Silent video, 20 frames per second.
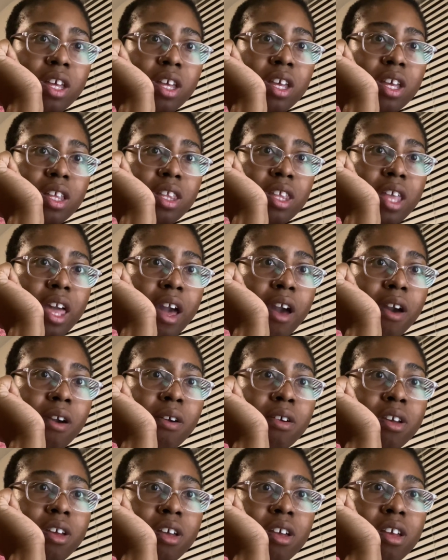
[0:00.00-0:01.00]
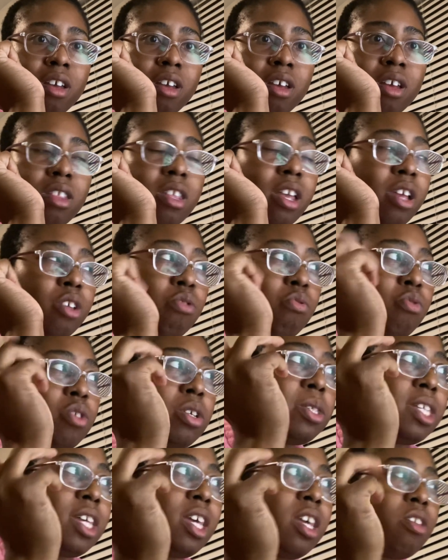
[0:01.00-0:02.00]
in there that you
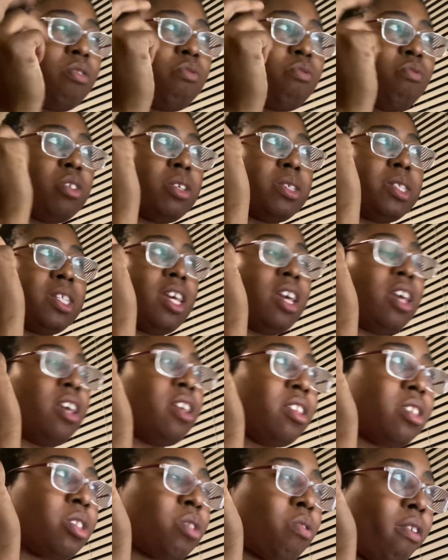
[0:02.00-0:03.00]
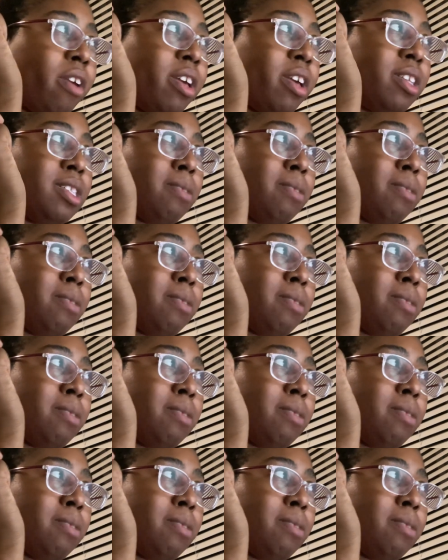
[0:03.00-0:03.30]
just eating this crazy